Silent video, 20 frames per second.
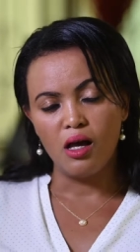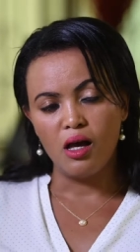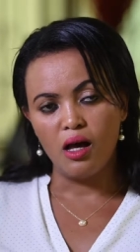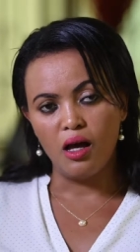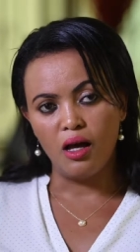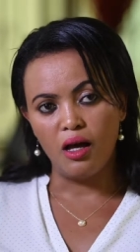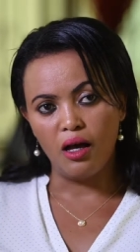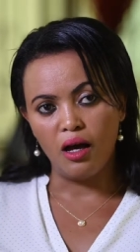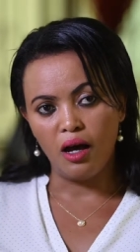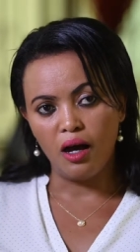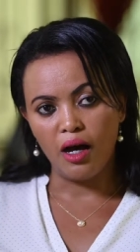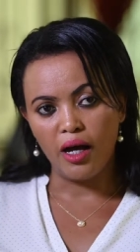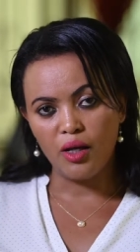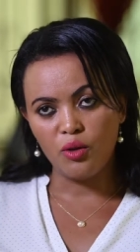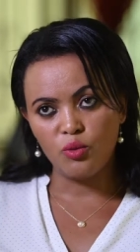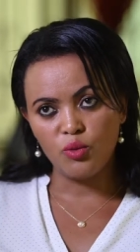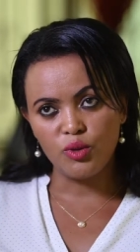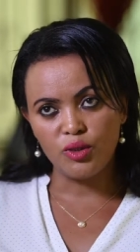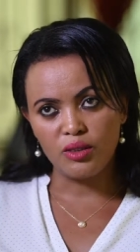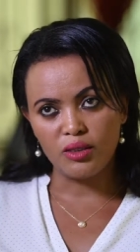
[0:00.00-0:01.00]

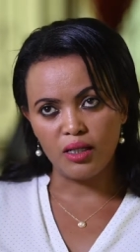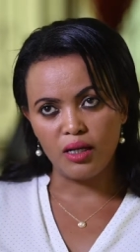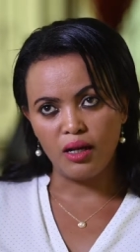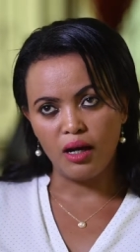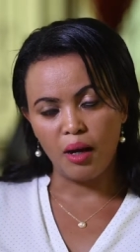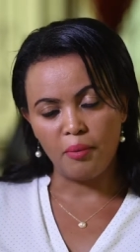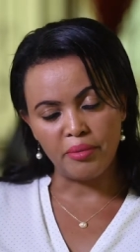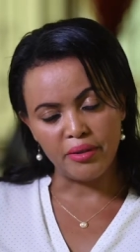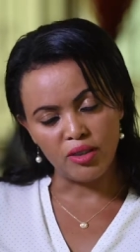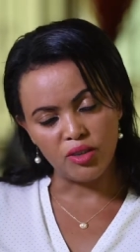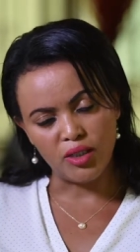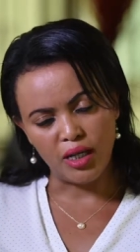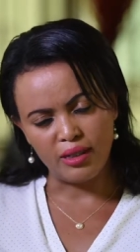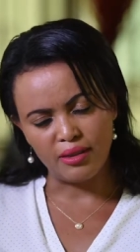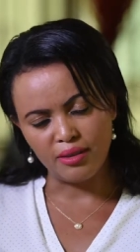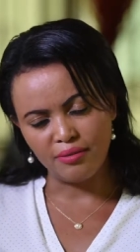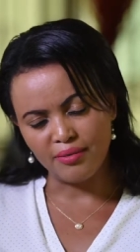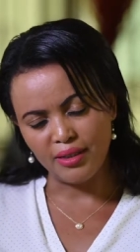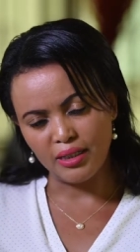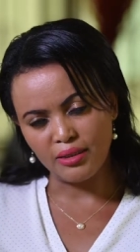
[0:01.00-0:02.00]
I would
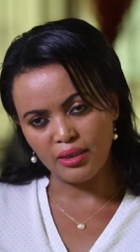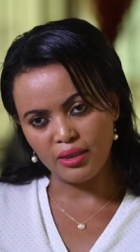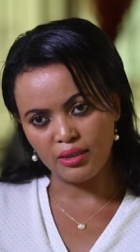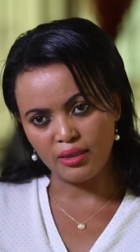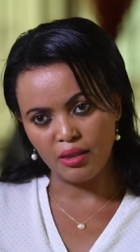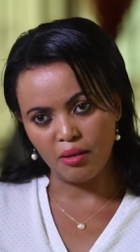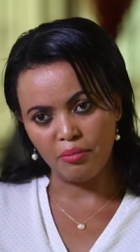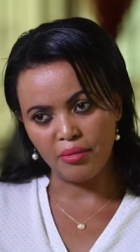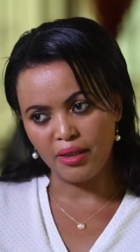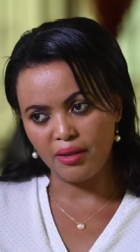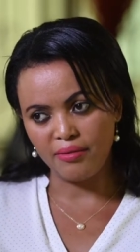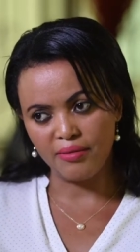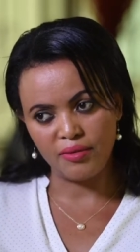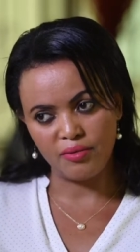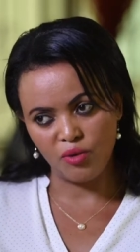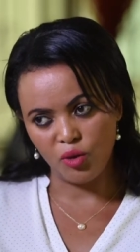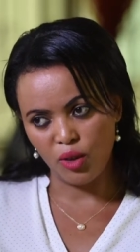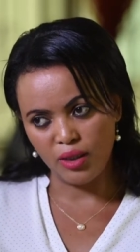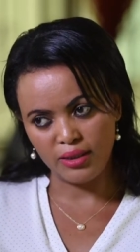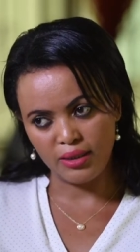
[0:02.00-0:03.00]
appreciate if the system gives,
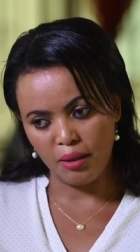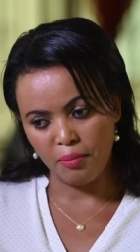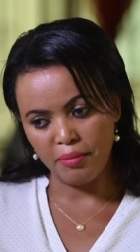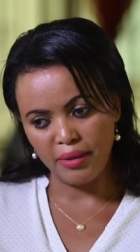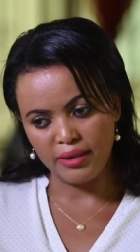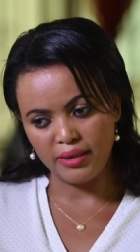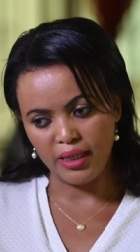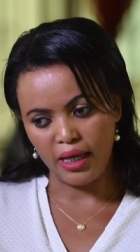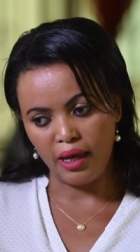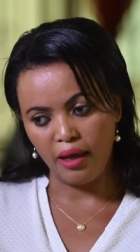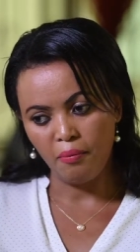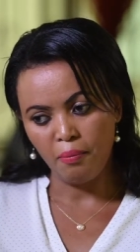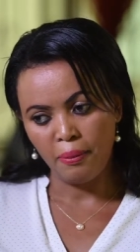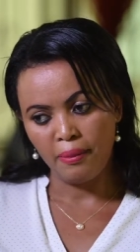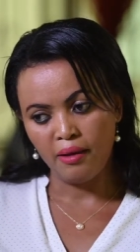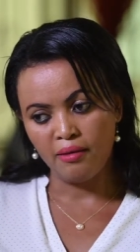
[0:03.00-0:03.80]
for example, say